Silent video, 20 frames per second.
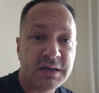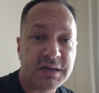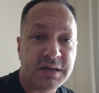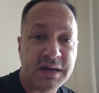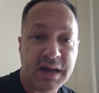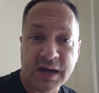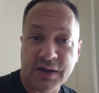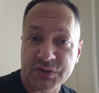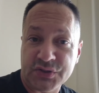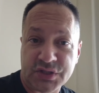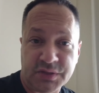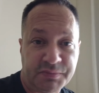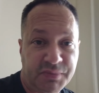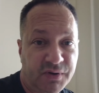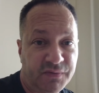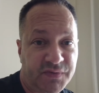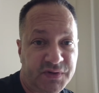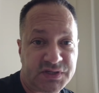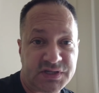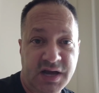now's the
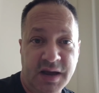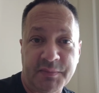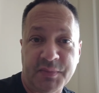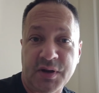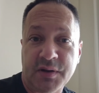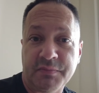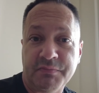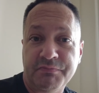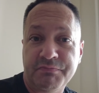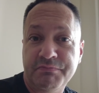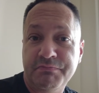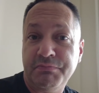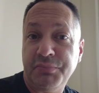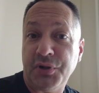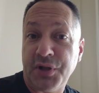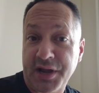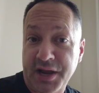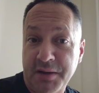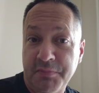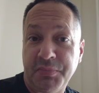perfect time to
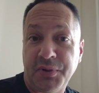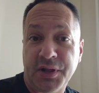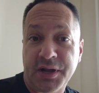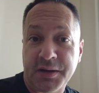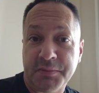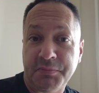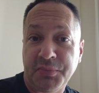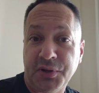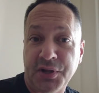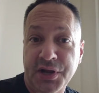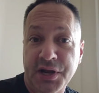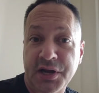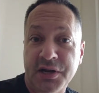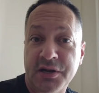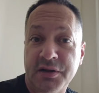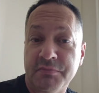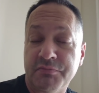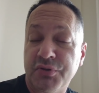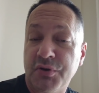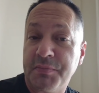plan,
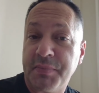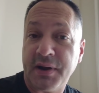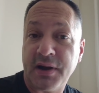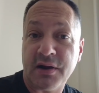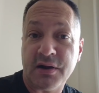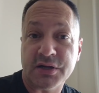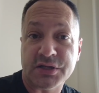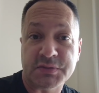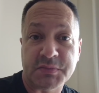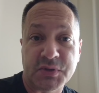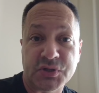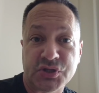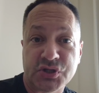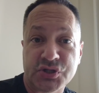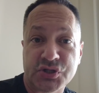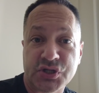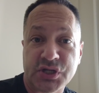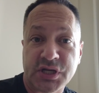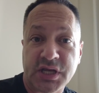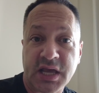and prepare as
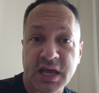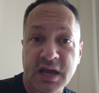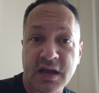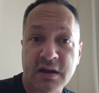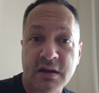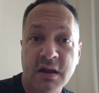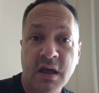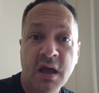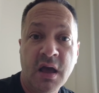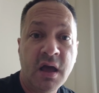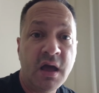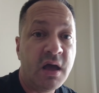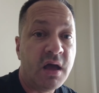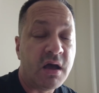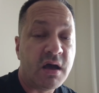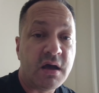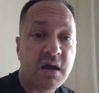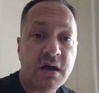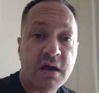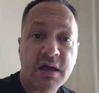much as you can.
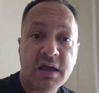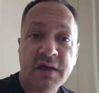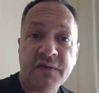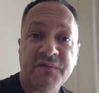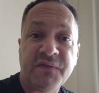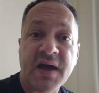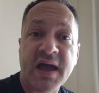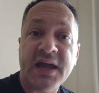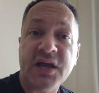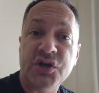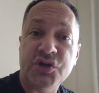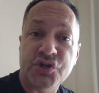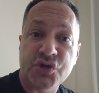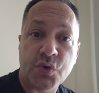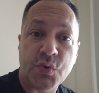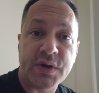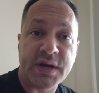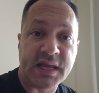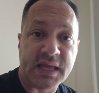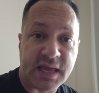If I could
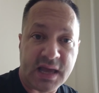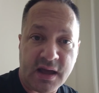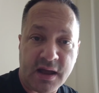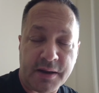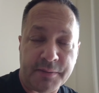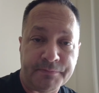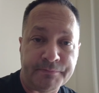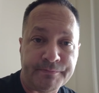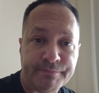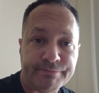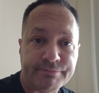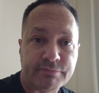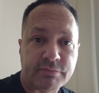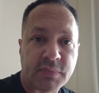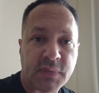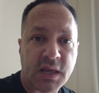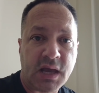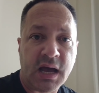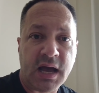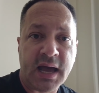do it again,
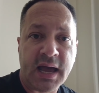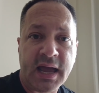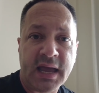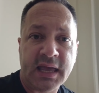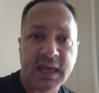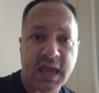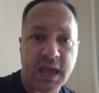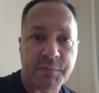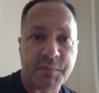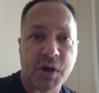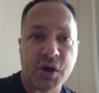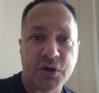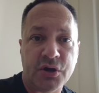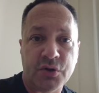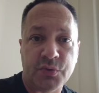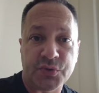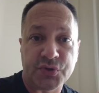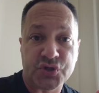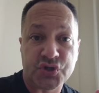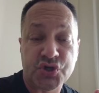I came out
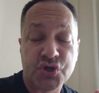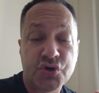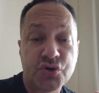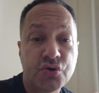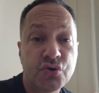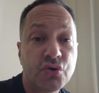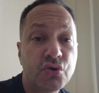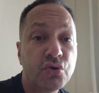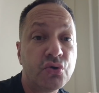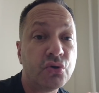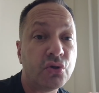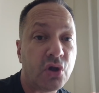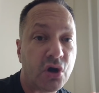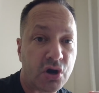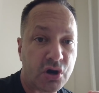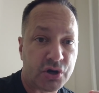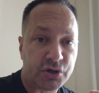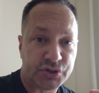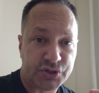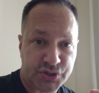here with 2
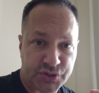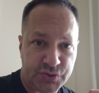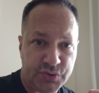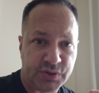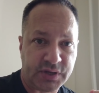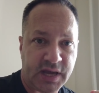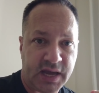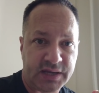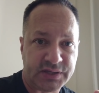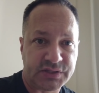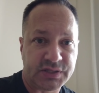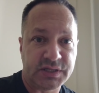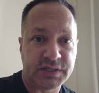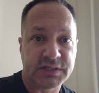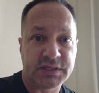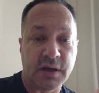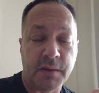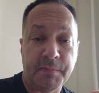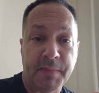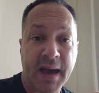large
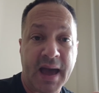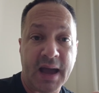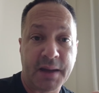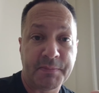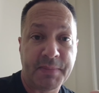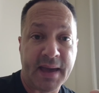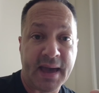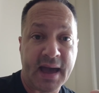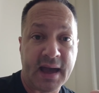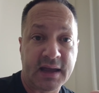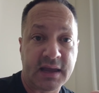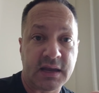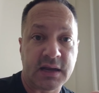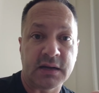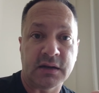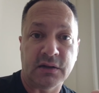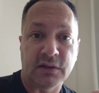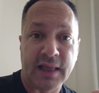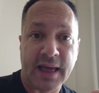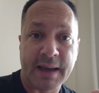suitcases, a backpack,
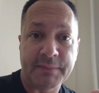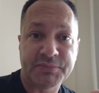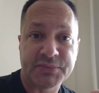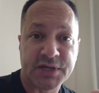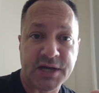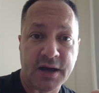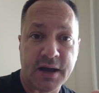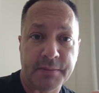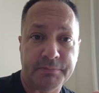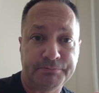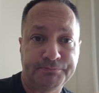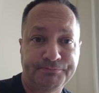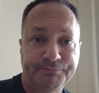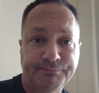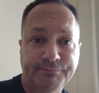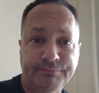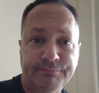and a laptop.